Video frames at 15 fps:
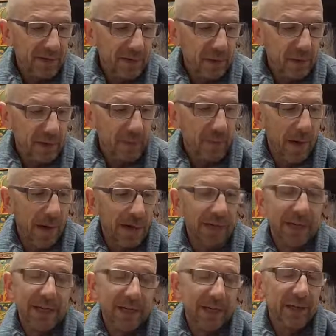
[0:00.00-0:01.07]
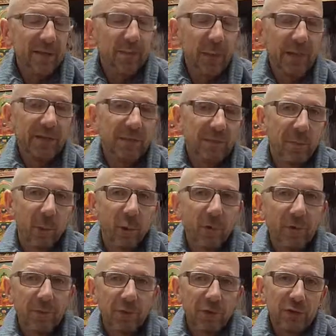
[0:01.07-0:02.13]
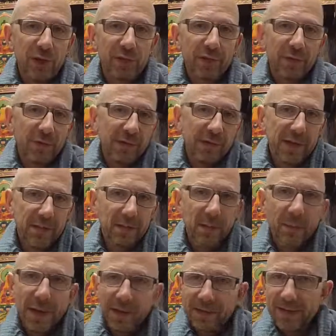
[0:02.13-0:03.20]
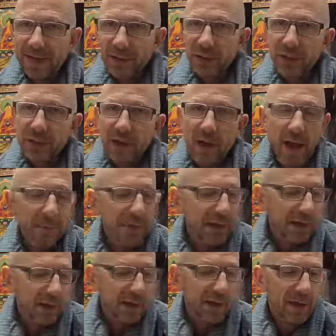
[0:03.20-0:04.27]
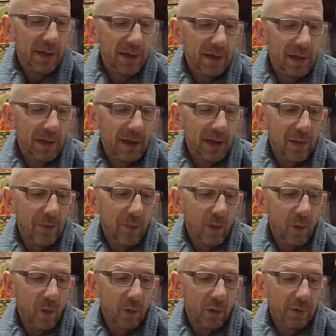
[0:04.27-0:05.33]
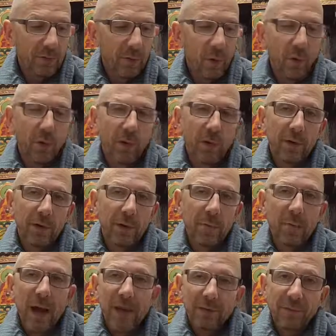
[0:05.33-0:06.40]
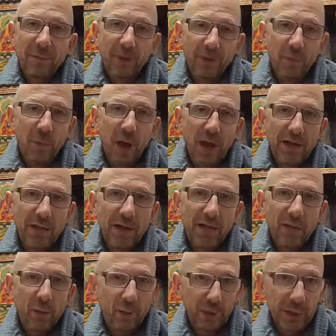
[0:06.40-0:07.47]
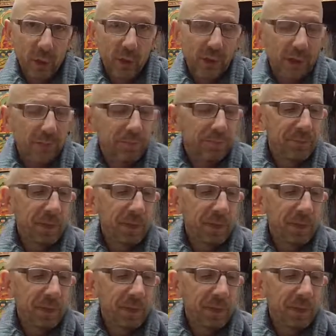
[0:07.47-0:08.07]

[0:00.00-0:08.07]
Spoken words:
So you can buy an inexpensive bowl if you're just using it for meditation timing or for mindfulness practice or yoga.